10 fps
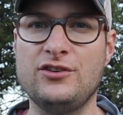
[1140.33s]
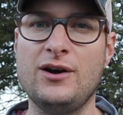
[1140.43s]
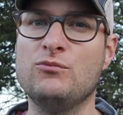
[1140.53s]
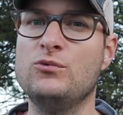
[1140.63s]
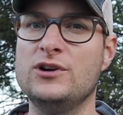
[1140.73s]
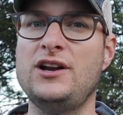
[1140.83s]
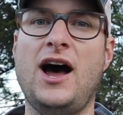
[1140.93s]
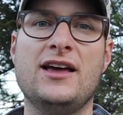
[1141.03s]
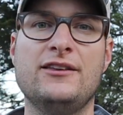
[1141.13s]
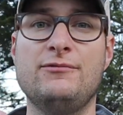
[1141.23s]
So I would
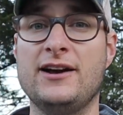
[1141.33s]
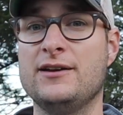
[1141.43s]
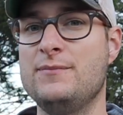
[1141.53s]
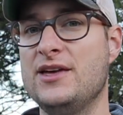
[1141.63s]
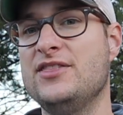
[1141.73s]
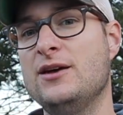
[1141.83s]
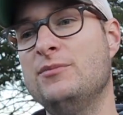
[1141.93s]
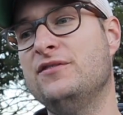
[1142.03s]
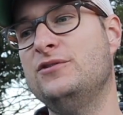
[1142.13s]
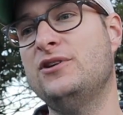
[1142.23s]
highly recommend them
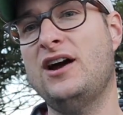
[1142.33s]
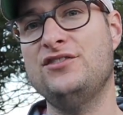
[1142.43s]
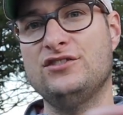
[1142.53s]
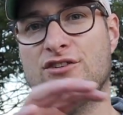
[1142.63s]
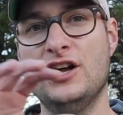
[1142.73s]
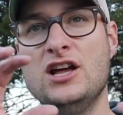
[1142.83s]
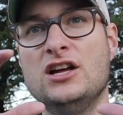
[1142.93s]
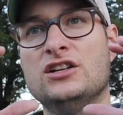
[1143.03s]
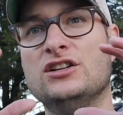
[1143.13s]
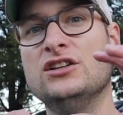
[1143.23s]
if you guys are
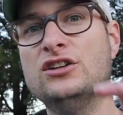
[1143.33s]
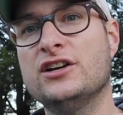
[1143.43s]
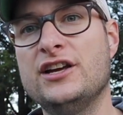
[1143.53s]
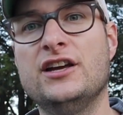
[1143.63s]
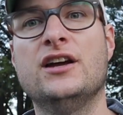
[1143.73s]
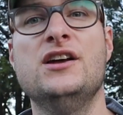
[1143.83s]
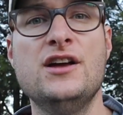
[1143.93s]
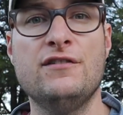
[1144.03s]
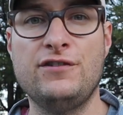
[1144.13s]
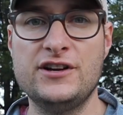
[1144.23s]
looking
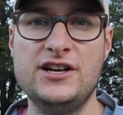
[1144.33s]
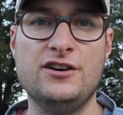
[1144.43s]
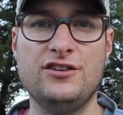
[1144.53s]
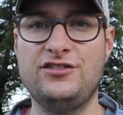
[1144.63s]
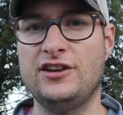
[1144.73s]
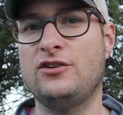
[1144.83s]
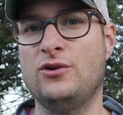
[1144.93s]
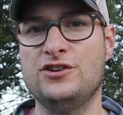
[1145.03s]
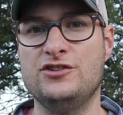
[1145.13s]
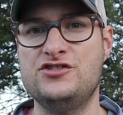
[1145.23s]
for gear to stick
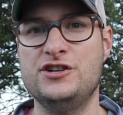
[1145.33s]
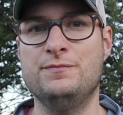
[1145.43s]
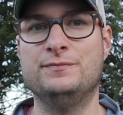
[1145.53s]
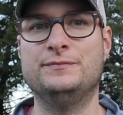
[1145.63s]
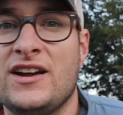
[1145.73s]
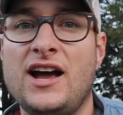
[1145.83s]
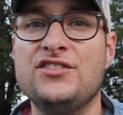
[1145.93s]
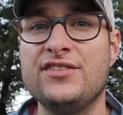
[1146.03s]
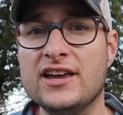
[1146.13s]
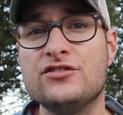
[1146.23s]
on your Jeep.
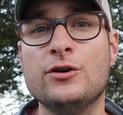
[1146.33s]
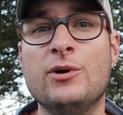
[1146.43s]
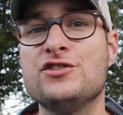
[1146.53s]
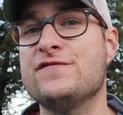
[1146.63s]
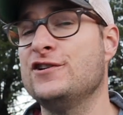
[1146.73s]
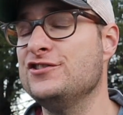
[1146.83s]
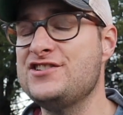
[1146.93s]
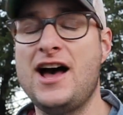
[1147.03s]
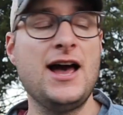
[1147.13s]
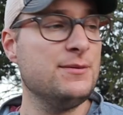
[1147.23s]
Guys, thanks so much for your
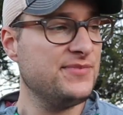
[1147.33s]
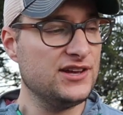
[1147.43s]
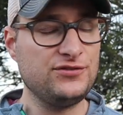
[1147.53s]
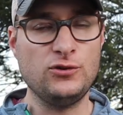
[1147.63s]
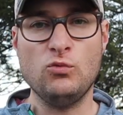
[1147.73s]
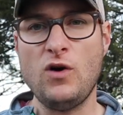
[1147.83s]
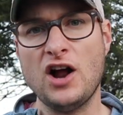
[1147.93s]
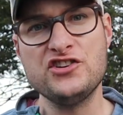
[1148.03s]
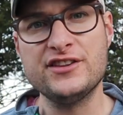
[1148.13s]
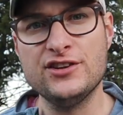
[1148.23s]
time. Thanks for
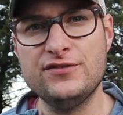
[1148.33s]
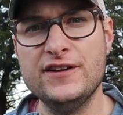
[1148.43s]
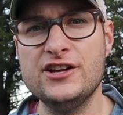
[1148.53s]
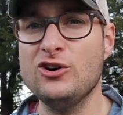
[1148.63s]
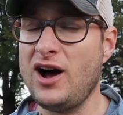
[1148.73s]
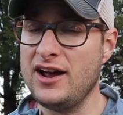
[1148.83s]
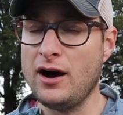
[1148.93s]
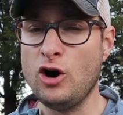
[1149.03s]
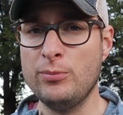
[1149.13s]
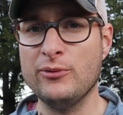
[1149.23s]
watching this video. I
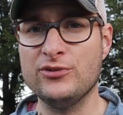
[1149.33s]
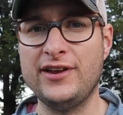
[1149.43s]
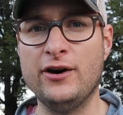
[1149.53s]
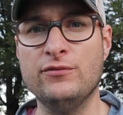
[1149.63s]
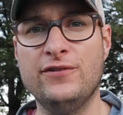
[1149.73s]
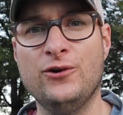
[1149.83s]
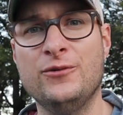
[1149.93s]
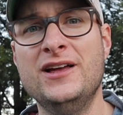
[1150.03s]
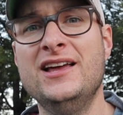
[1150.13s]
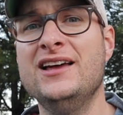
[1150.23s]
hope it was
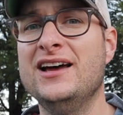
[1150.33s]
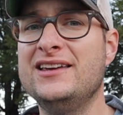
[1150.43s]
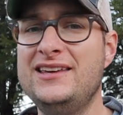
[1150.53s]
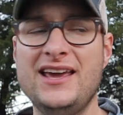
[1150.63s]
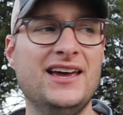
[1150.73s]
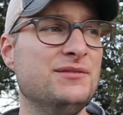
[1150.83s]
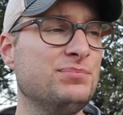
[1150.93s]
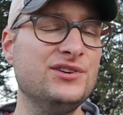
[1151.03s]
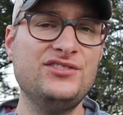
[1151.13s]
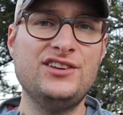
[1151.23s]
helpful. Again,
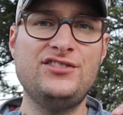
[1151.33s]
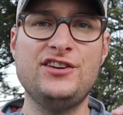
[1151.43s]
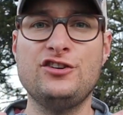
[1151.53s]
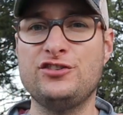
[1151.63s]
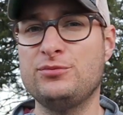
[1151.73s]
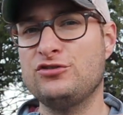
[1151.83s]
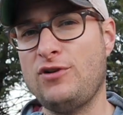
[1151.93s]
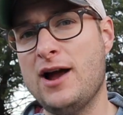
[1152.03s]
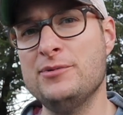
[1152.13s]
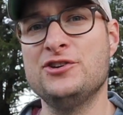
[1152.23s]
please consider
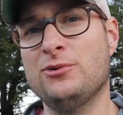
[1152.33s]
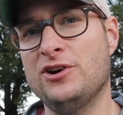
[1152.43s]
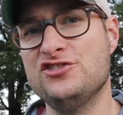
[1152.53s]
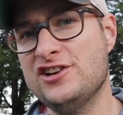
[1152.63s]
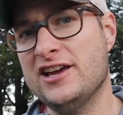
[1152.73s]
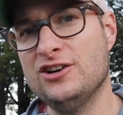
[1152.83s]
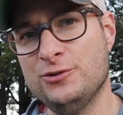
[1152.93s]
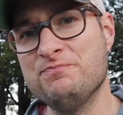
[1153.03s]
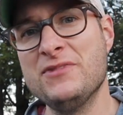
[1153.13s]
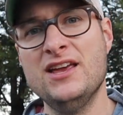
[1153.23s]
subscribing to our
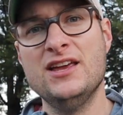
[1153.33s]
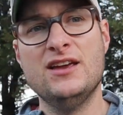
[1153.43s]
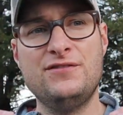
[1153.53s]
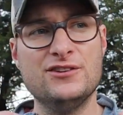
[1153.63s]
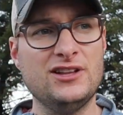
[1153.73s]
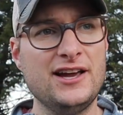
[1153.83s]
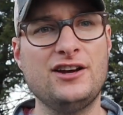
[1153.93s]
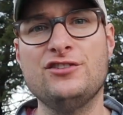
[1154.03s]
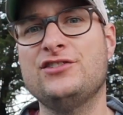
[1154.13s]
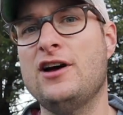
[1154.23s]
channel. If you like
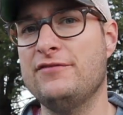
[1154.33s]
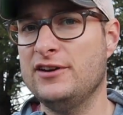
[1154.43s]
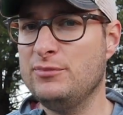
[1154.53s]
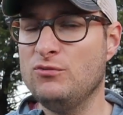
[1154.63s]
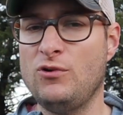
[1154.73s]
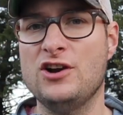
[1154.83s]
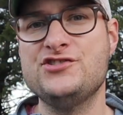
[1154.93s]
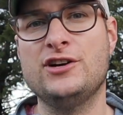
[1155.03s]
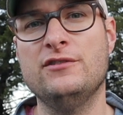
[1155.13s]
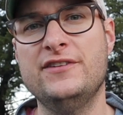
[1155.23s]
our stuff and have been
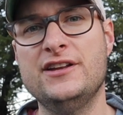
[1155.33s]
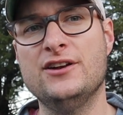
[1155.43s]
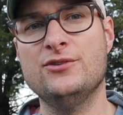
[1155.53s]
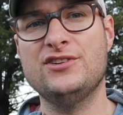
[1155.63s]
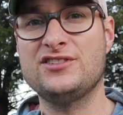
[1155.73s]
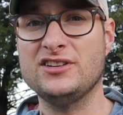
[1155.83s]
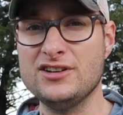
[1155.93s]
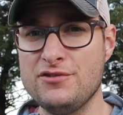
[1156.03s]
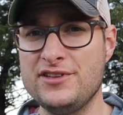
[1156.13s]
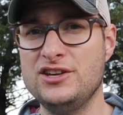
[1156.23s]
watching our videos, it's a
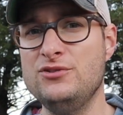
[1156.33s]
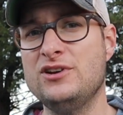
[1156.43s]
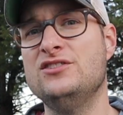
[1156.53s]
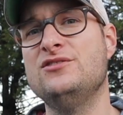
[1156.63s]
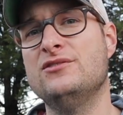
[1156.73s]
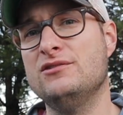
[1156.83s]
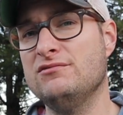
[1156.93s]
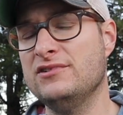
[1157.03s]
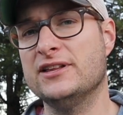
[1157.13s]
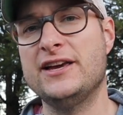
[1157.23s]
little thing you can do that
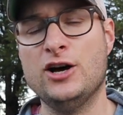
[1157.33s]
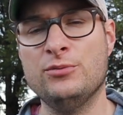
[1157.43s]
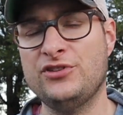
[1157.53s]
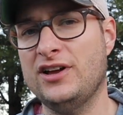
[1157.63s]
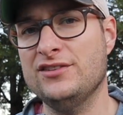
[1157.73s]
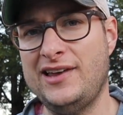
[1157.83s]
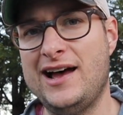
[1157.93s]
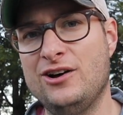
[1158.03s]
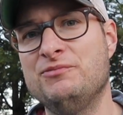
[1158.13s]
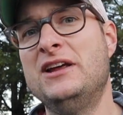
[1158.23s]
really helps us
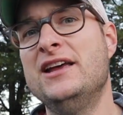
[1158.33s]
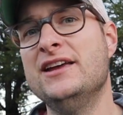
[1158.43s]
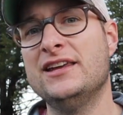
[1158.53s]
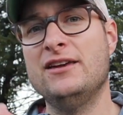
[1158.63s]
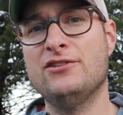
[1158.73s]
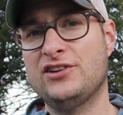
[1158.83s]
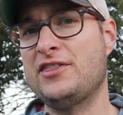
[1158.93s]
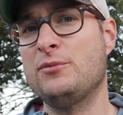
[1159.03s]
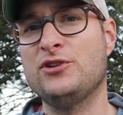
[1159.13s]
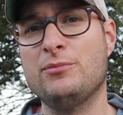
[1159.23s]
out. Give us a
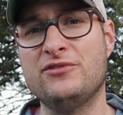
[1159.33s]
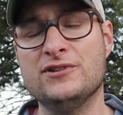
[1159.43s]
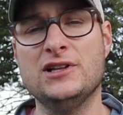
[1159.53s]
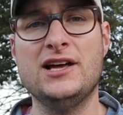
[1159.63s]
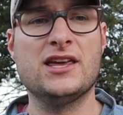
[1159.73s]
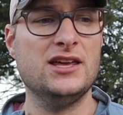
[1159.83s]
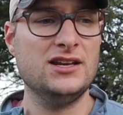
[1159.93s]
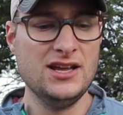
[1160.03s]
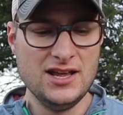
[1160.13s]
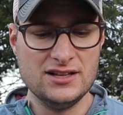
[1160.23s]
thumbs up if you like it.
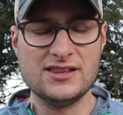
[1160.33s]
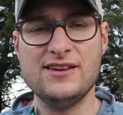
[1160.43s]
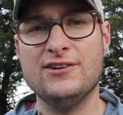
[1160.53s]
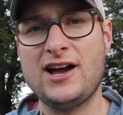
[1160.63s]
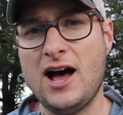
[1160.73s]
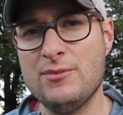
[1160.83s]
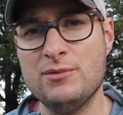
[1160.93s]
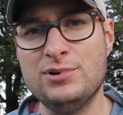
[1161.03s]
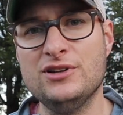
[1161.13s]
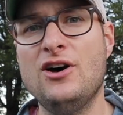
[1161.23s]
Leave a
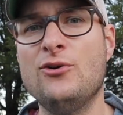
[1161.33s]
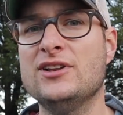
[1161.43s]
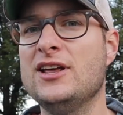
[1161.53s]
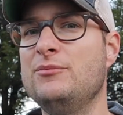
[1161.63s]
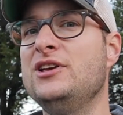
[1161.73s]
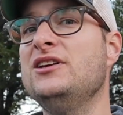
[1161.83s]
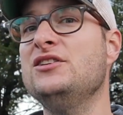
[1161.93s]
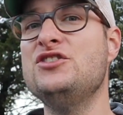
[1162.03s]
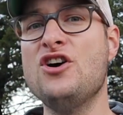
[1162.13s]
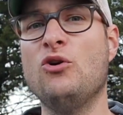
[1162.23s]
comment below and let me
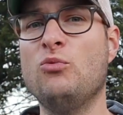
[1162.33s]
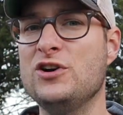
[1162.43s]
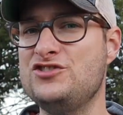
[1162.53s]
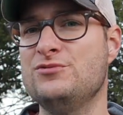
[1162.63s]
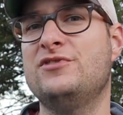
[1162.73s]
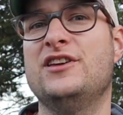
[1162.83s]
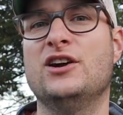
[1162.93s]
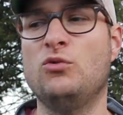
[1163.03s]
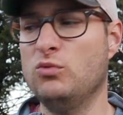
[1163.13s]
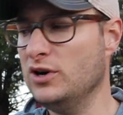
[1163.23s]
know what you
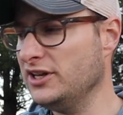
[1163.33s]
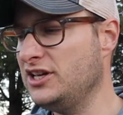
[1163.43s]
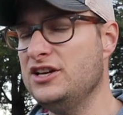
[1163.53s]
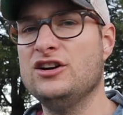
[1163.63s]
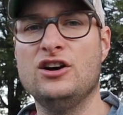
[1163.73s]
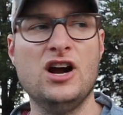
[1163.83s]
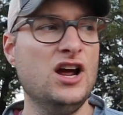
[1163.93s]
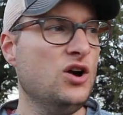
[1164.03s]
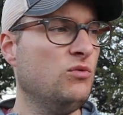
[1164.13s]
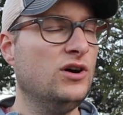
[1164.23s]
think. What gear,
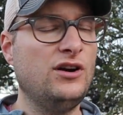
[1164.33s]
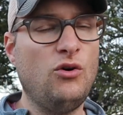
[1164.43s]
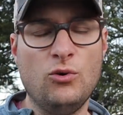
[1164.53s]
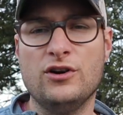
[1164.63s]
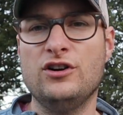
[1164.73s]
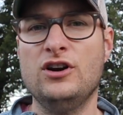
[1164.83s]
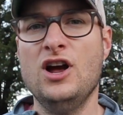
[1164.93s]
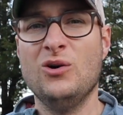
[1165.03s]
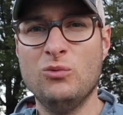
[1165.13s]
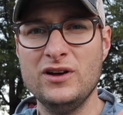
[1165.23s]
what order,
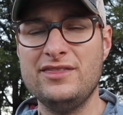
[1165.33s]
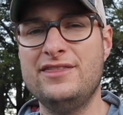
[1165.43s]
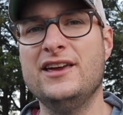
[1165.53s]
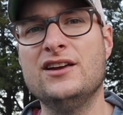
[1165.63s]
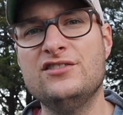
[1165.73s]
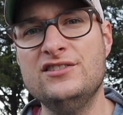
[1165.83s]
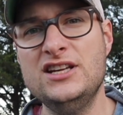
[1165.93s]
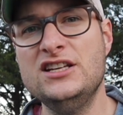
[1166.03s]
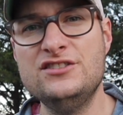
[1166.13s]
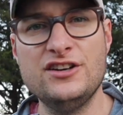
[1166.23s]
what things
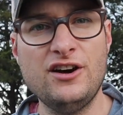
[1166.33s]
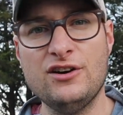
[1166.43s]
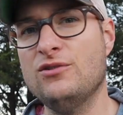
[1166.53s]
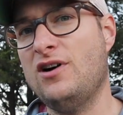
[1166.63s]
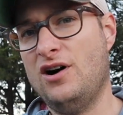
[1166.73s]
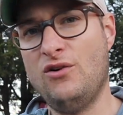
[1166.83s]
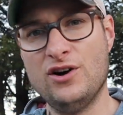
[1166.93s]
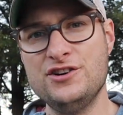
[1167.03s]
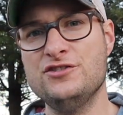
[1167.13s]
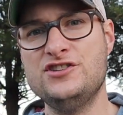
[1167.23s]
need to go
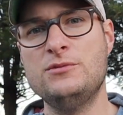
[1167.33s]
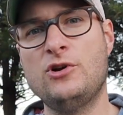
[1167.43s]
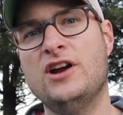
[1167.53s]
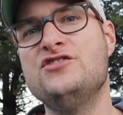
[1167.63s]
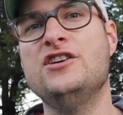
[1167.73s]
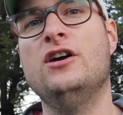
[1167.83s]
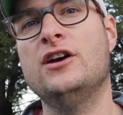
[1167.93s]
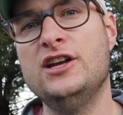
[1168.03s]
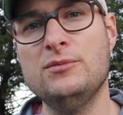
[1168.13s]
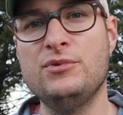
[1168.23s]
on your Jeep Grand
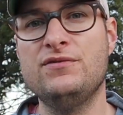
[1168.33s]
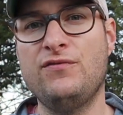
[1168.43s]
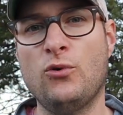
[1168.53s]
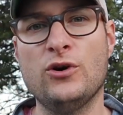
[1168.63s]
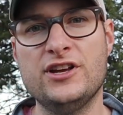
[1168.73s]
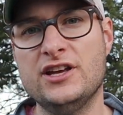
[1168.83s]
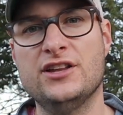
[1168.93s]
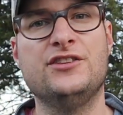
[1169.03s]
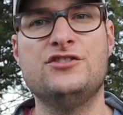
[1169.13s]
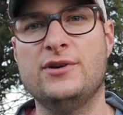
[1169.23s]
Cherokee before you
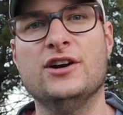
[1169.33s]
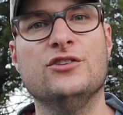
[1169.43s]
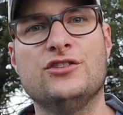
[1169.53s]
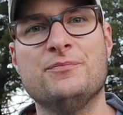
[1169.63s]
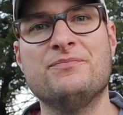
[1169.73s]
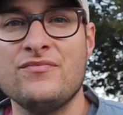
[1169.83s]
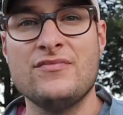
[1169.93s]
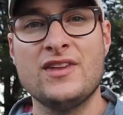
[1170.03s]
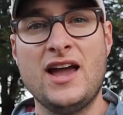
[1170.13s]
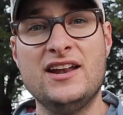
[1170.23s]
hit the trails.
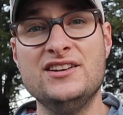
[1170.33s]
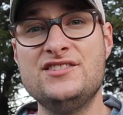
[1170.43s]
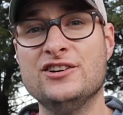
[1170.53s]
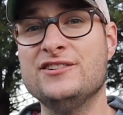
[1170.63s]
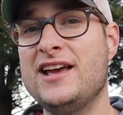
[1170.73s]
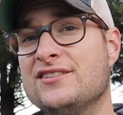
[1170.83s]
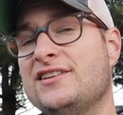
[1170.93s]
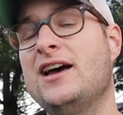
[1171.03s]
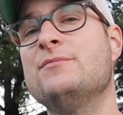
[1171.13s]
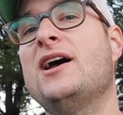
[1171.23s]
And until next
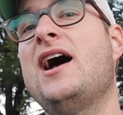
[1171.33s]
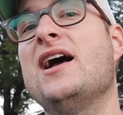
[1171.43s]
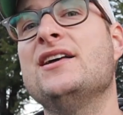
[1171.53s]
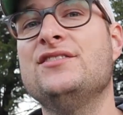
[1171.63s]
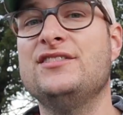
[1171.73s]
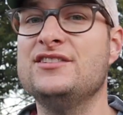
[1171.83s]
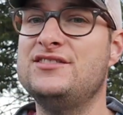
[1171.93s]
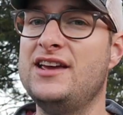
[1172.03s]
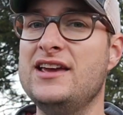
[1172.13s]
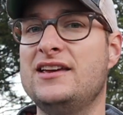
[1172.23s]
time, guys,
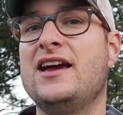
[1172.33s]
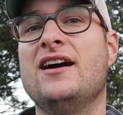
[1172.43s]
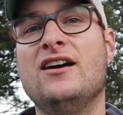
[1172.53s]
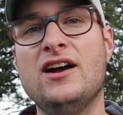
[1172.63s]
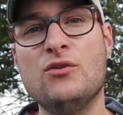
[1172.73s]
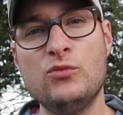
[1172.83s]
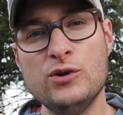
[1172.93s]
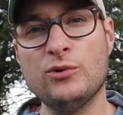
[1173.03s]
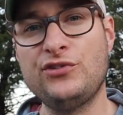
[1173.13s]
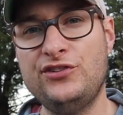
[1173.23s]
take care, and we
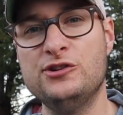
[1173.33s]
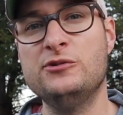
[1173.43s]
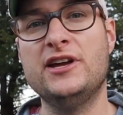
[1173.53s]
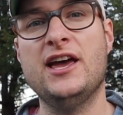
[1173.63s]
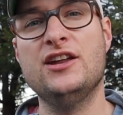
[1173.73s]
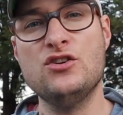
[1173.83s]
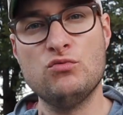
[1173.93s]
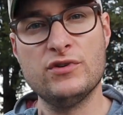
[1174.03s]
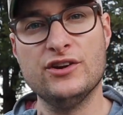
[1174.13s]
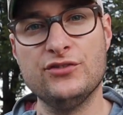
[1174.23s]
will see you
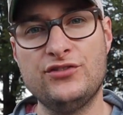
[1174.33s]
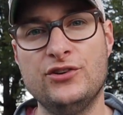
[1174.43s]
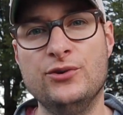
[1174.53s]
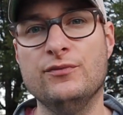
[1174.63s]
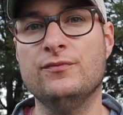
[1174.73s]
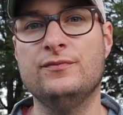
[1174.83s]
again real soon.